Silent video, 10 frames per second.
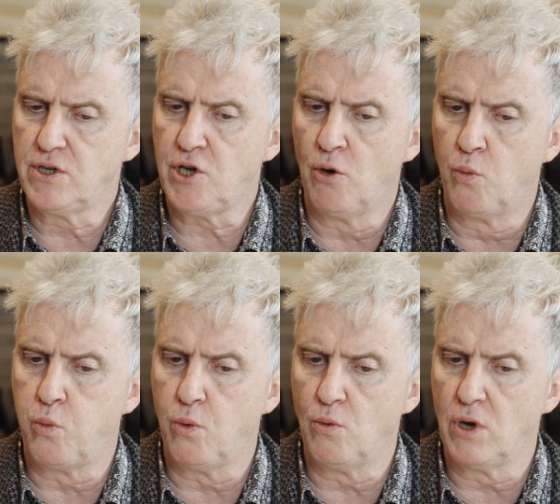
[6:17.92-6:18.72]
you know,
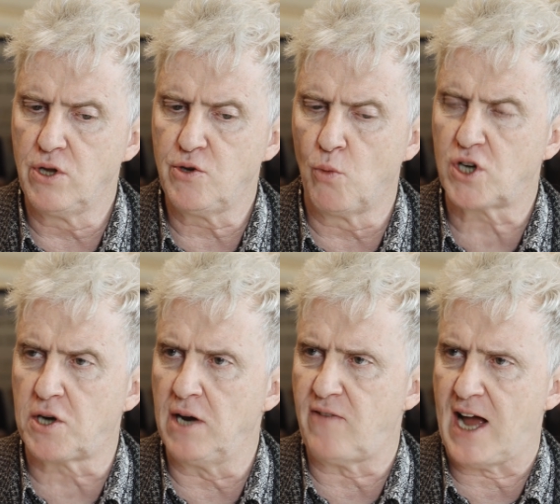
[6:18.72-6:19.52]
what
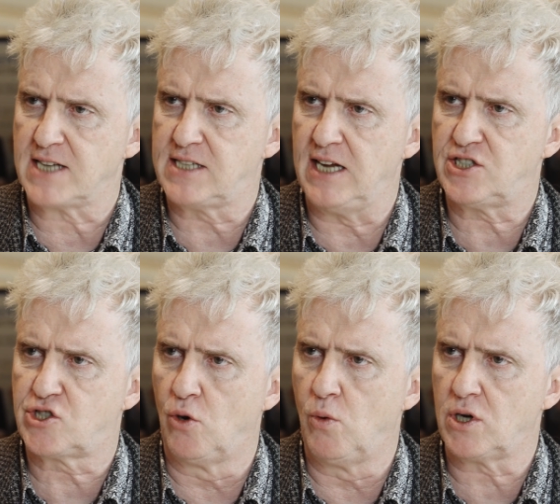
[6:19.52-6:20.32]
kind of assets
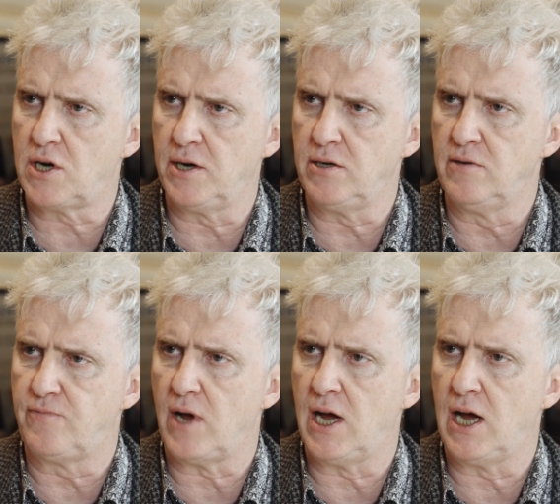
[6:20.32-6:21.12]
or what kind of